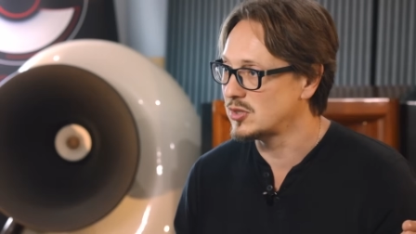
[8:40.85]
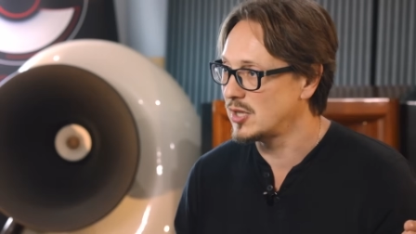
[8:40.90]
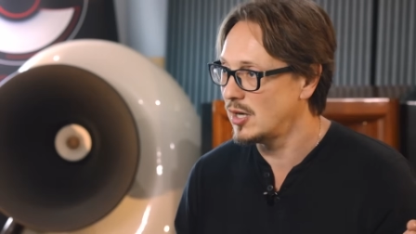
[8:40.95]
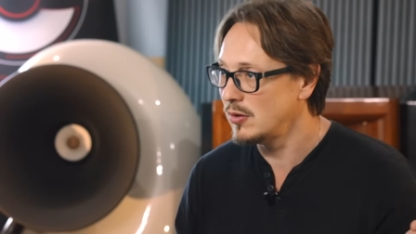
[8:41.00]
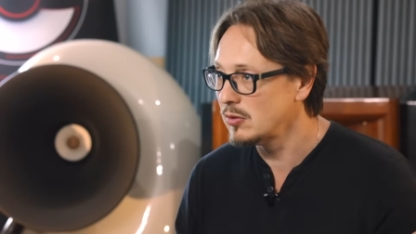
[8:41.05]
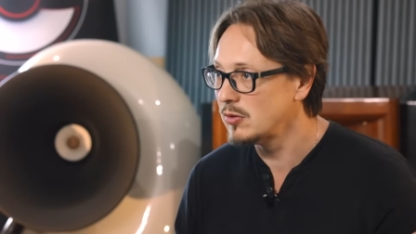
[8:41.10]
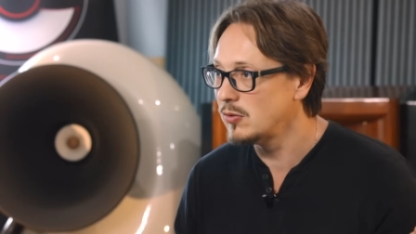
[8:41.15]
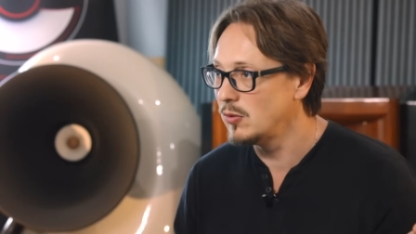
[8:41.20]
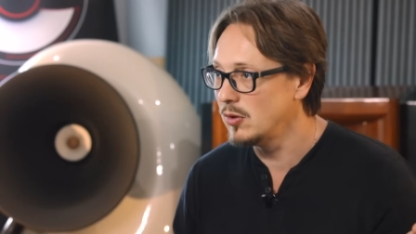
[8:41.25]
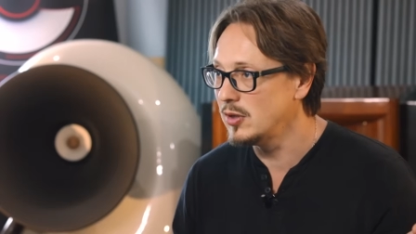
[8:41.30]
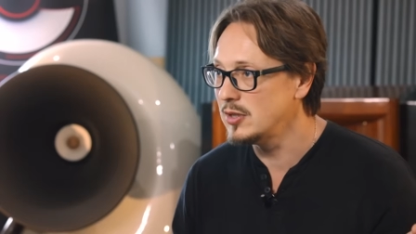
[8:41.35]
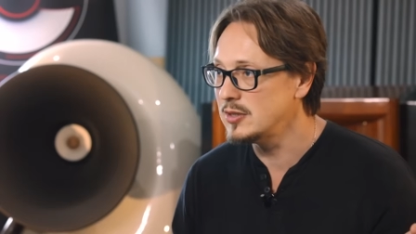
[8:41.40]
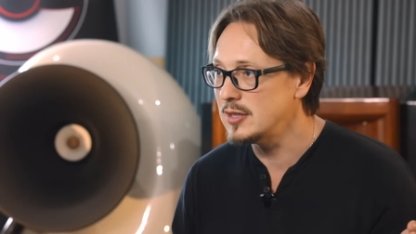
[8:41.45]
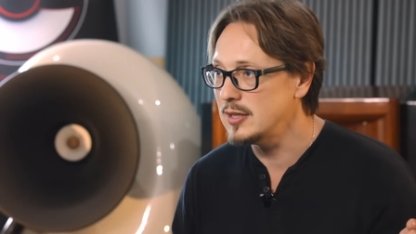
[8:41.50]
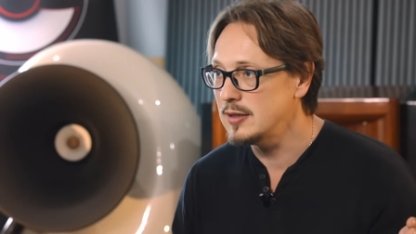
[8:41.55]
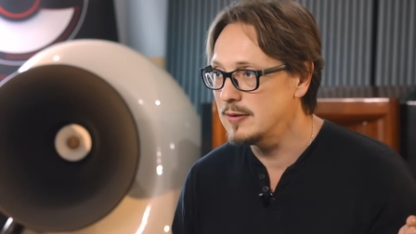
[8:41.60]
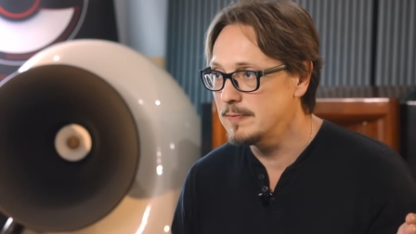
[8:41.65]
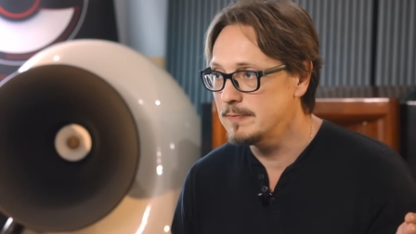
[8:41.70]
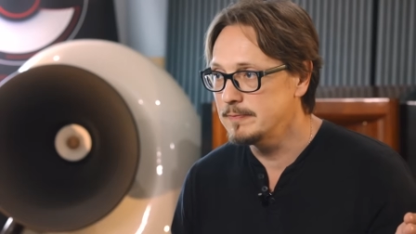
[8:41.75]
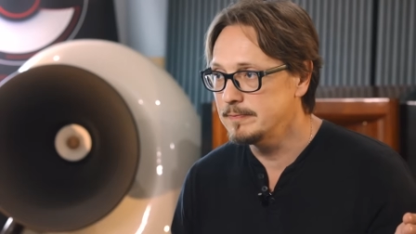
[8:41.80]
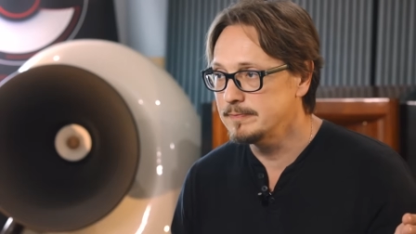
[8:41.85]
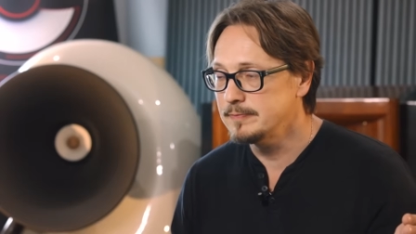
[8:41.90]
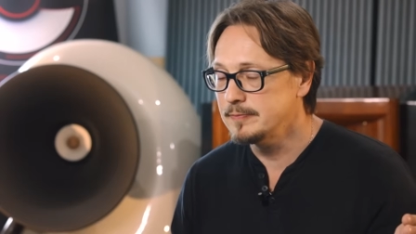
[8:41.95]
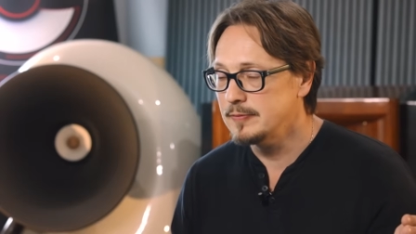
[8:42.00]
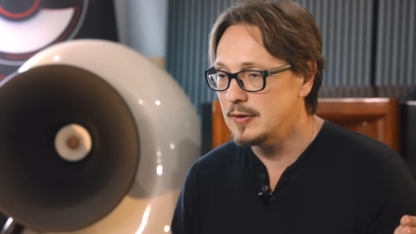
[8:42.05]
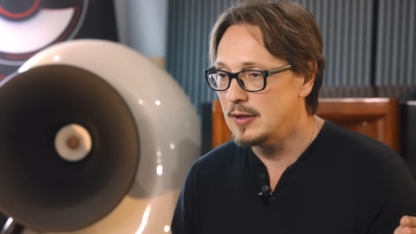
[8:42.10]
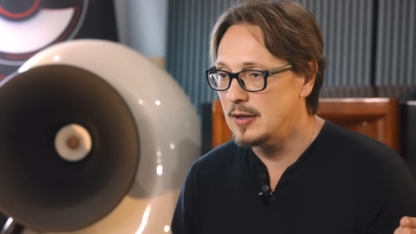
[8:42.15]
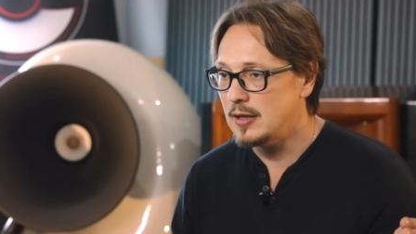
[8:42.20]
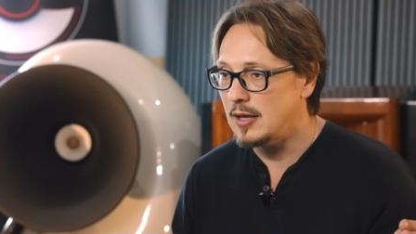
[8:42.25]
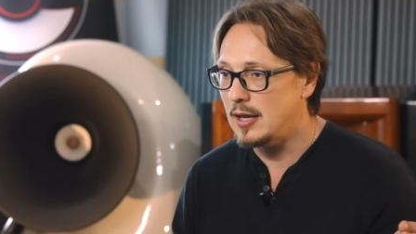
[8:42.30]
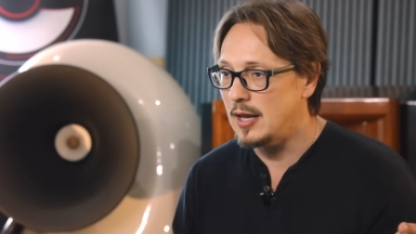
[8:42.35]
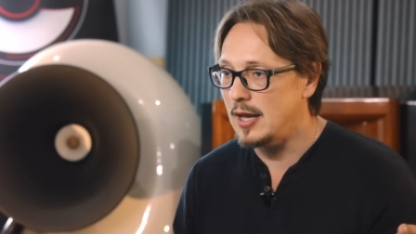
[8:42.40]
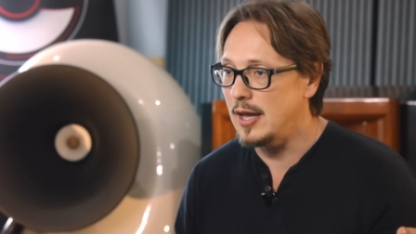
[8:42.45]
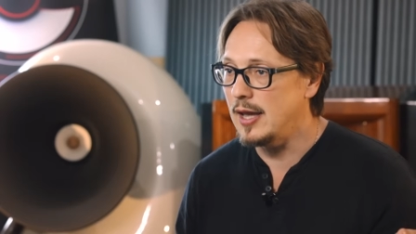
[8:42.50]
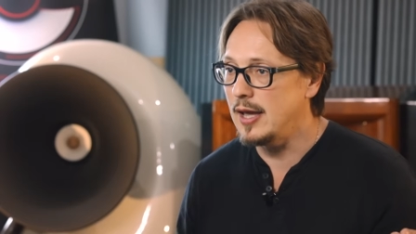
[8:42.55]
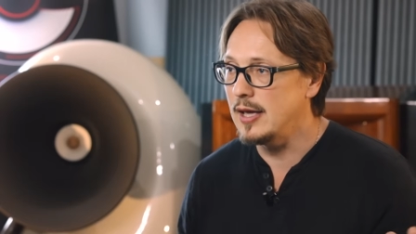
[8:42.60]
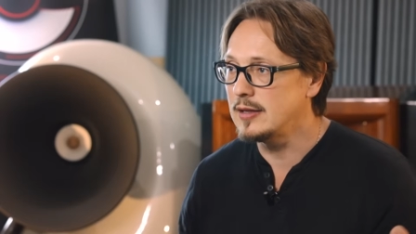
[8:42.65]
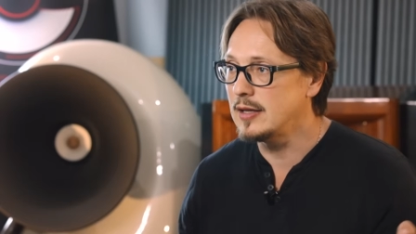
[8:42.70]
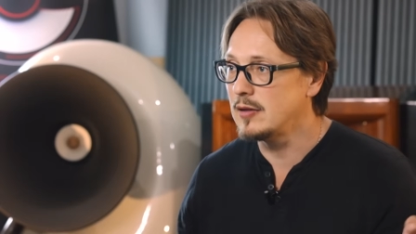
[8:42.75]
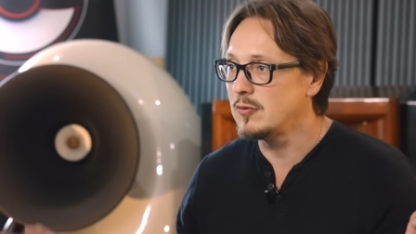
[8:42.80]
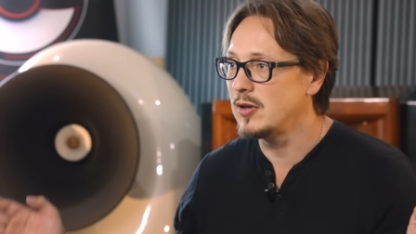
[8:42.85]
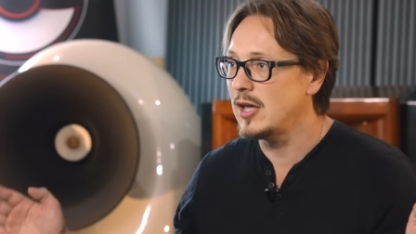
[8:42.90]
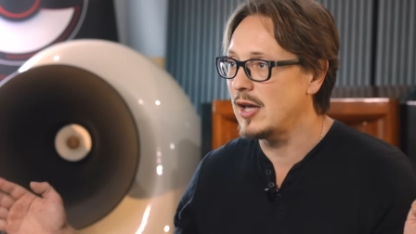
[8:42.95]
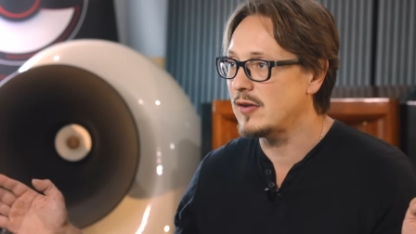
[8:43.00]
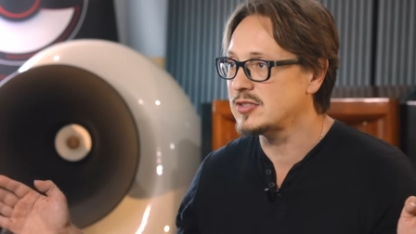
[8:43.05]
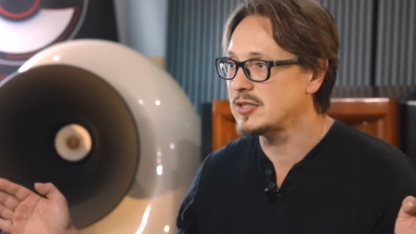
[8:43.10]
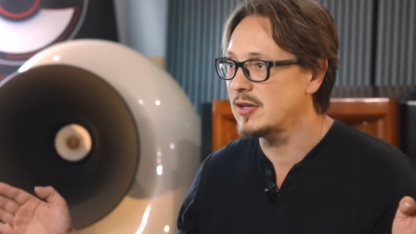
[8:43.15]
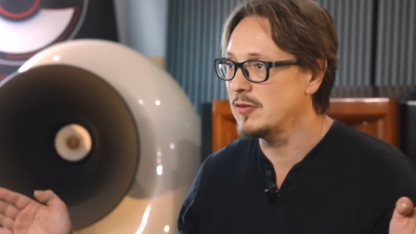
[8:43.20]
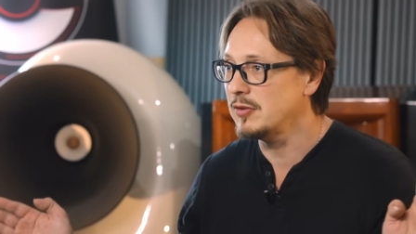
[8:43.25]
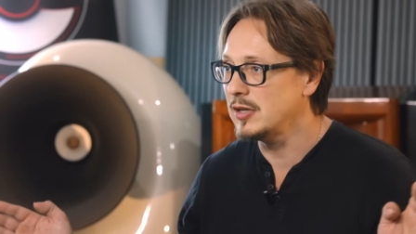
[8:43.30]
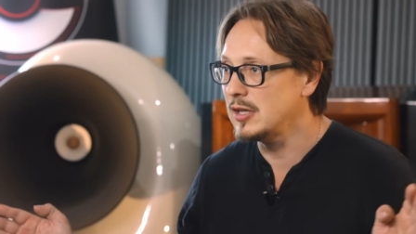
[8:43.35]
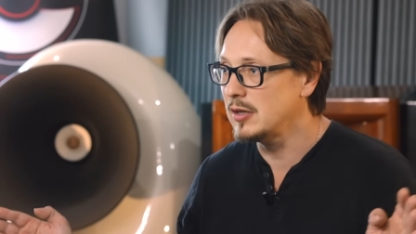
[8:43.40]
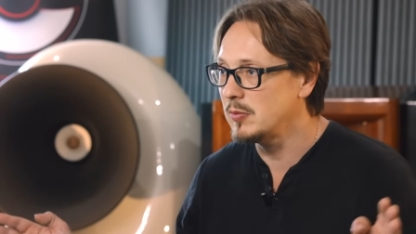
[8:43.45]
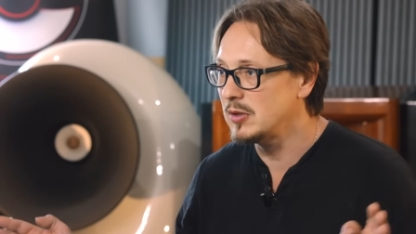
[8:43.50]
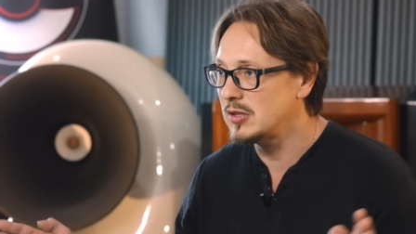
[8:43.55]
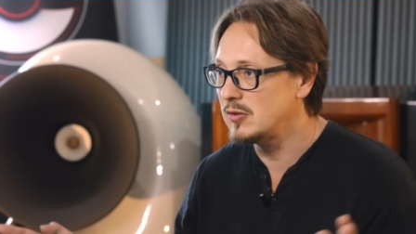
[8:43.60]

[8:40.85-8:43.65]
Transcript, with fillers: sound quality. And then we have something in